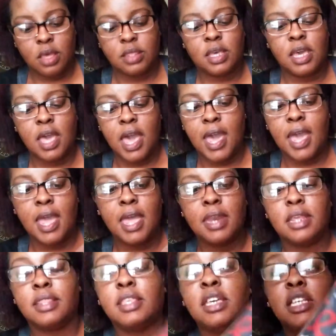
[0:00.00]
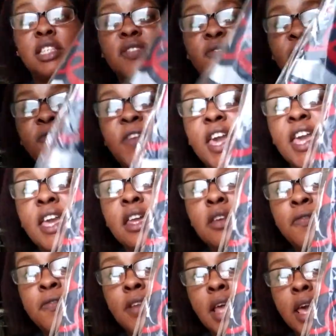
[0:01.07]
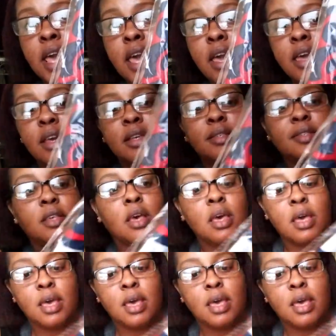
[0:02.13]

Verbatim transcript: They had these fan flags.